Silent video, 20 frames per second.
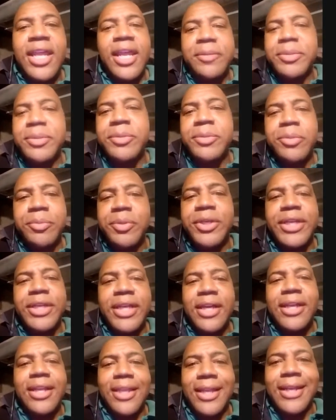people putting out a
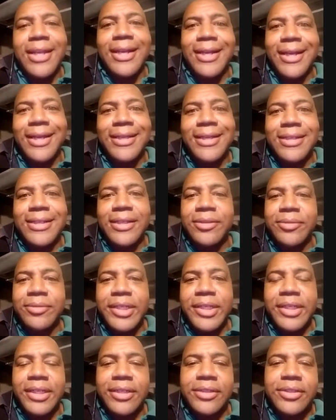lot of content right
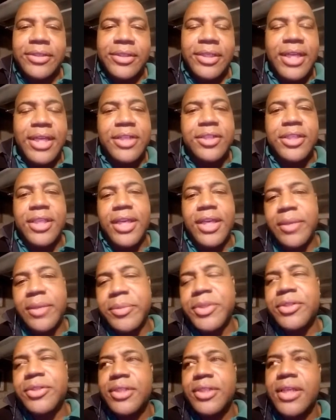now. So the age of the
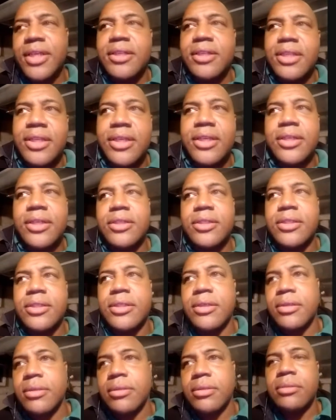amateurs out there.
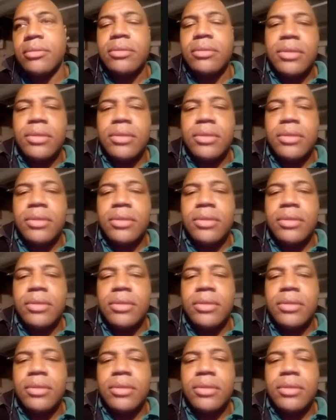So,